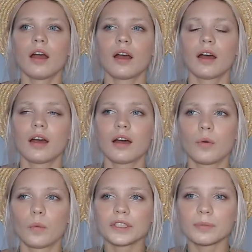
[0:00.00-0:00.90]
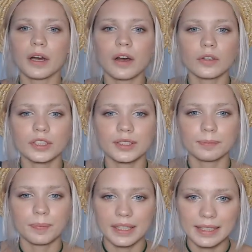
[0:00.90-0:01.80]
Uh, what about
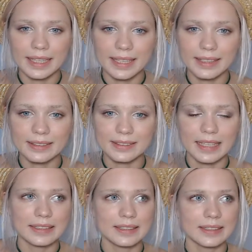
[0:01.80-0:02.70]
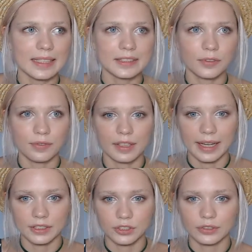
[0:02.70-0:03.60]
peelings and
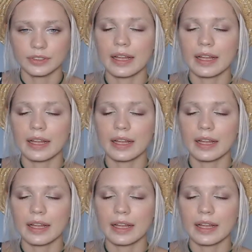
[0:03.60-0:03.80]
exfoliators?